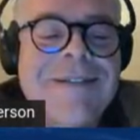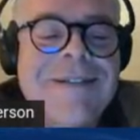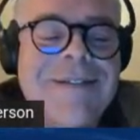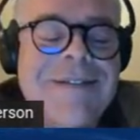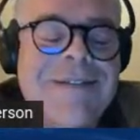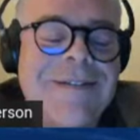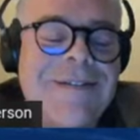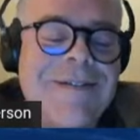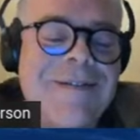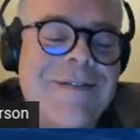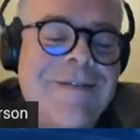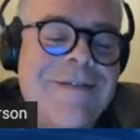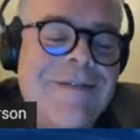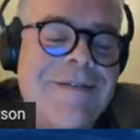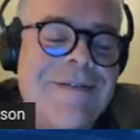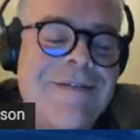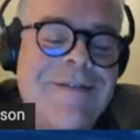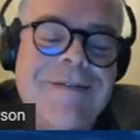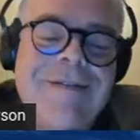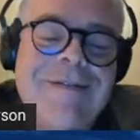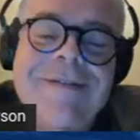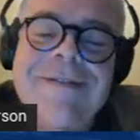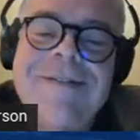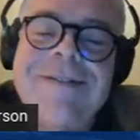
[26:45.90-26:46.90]

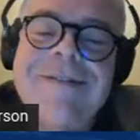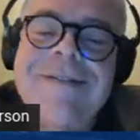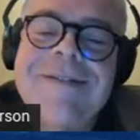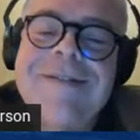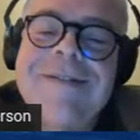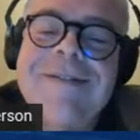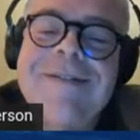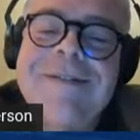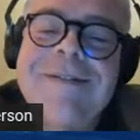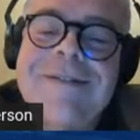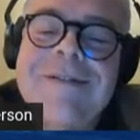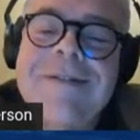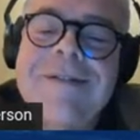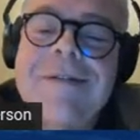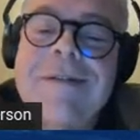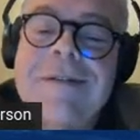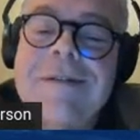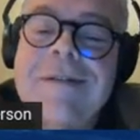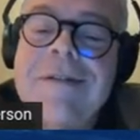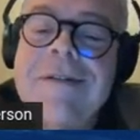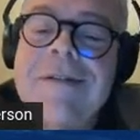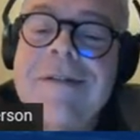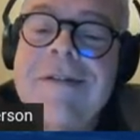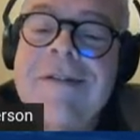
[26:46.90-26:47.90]

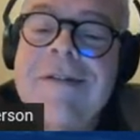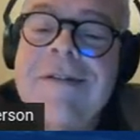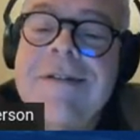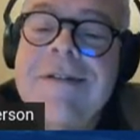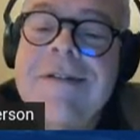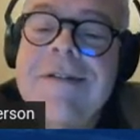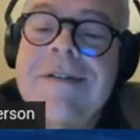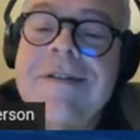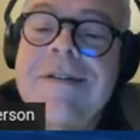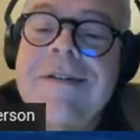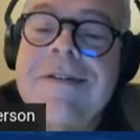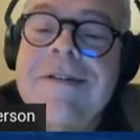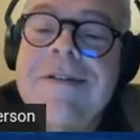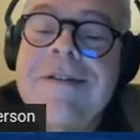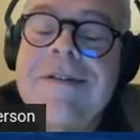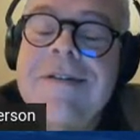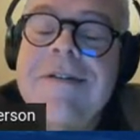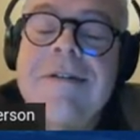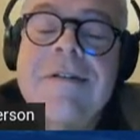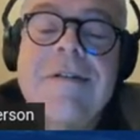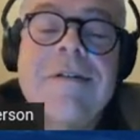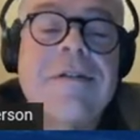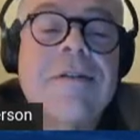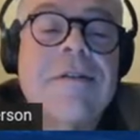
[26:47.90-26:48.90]

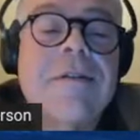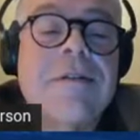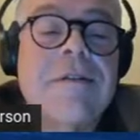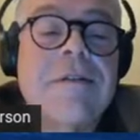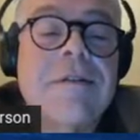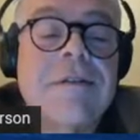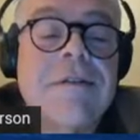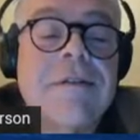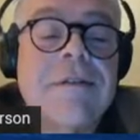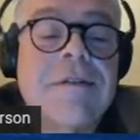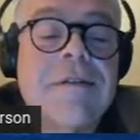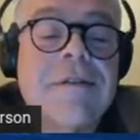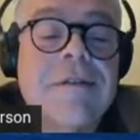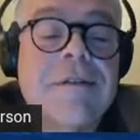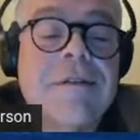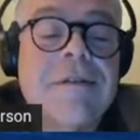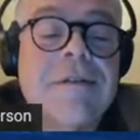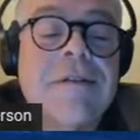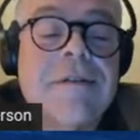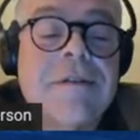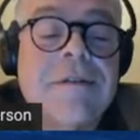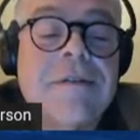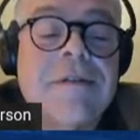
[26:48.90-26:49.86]
[no speech]